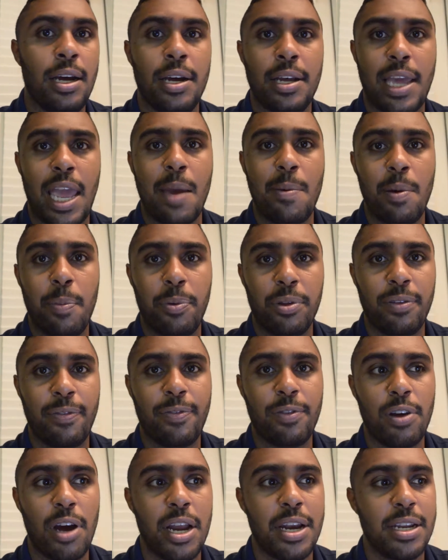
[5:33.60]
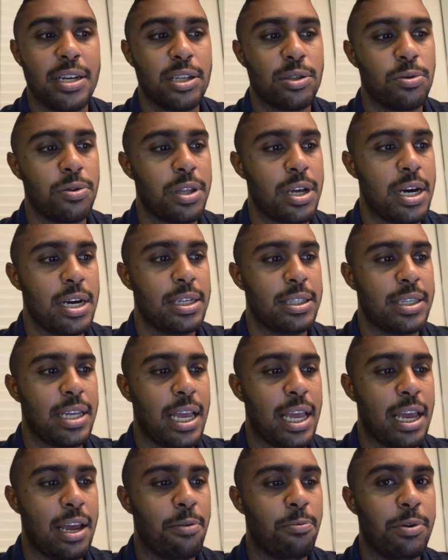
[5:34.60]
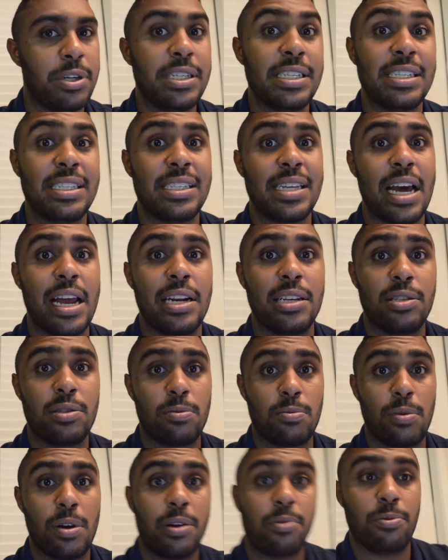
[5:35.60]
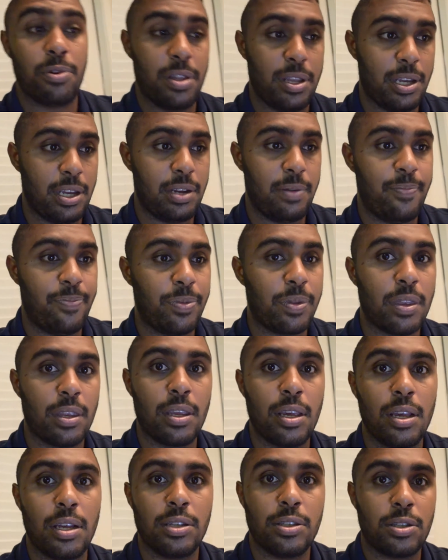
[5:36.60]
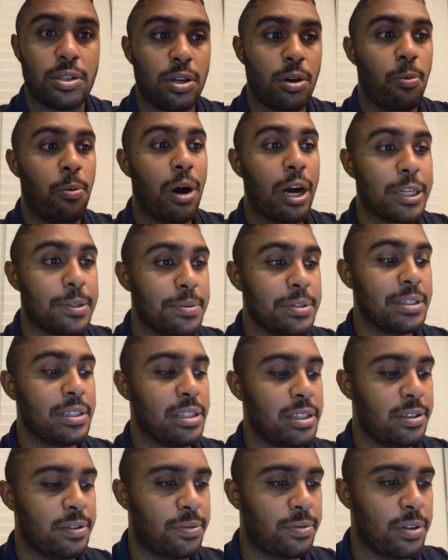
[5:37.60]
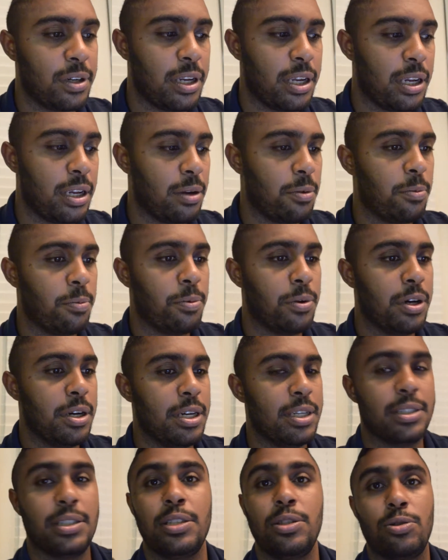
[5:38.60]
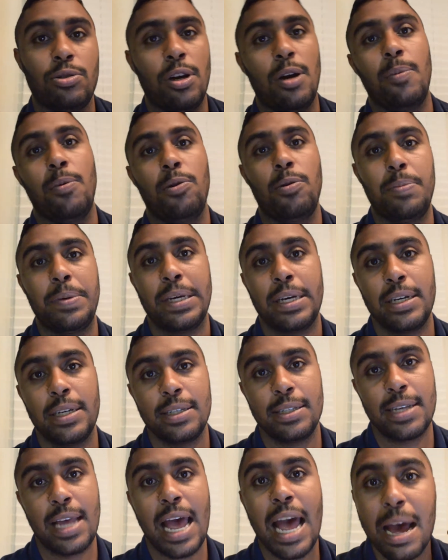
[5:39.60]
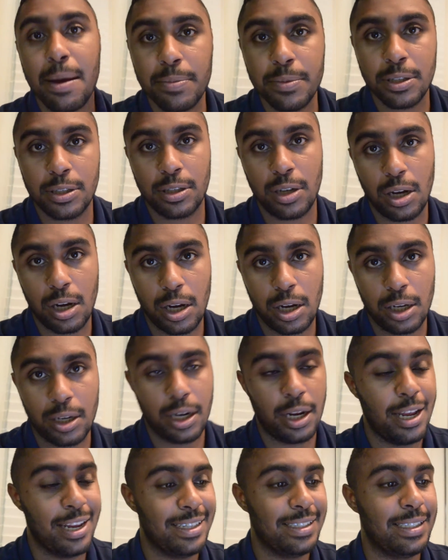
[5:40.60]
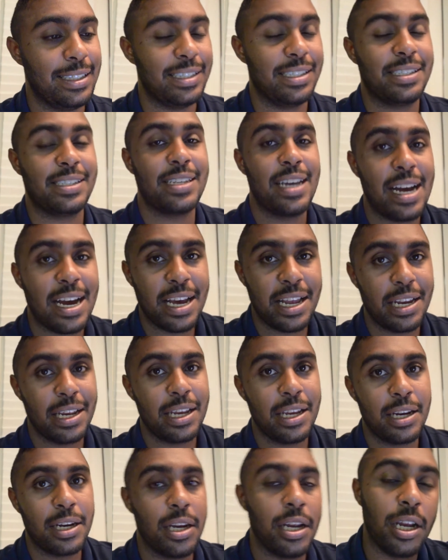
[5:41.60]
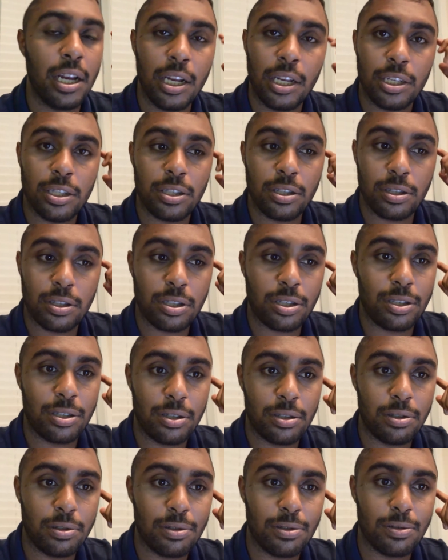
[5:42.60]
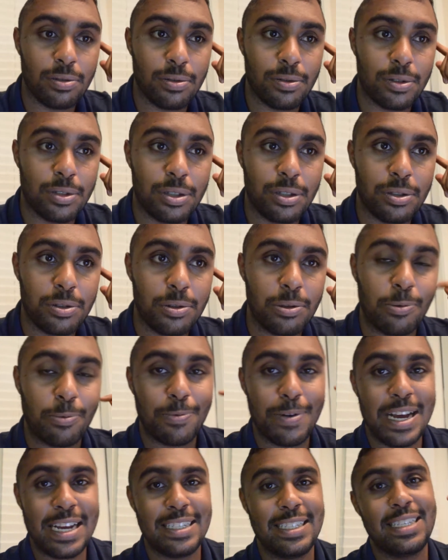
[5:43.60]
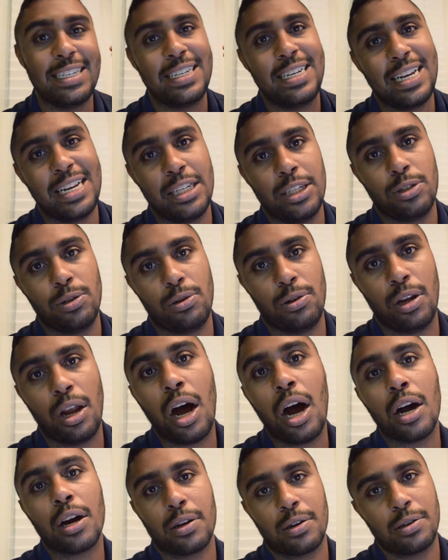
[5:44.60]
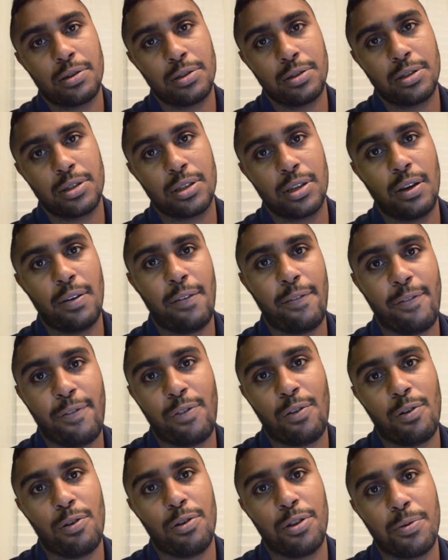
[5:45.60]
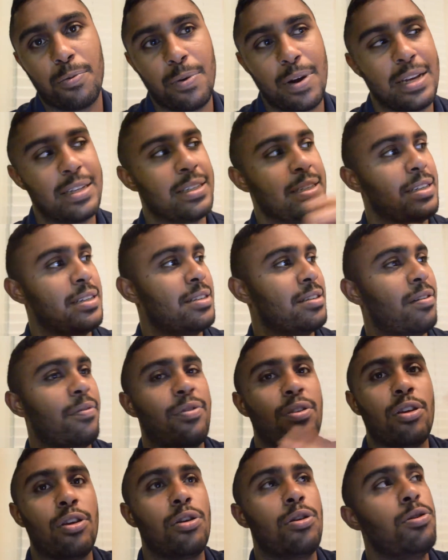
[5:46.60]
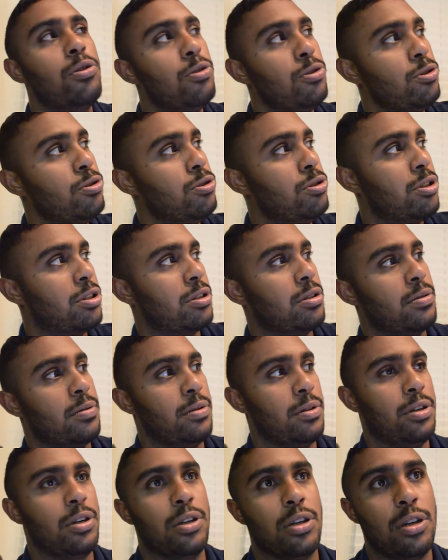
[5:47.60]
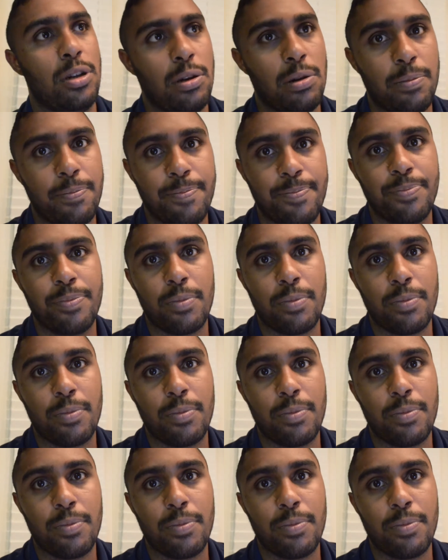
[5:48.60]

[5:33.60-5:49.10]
came up with a few ideas with us, and we decided to run with it. So Watchman Delivery was in trouble because Amazon decided to do residential lockers for the residents of huge, you know,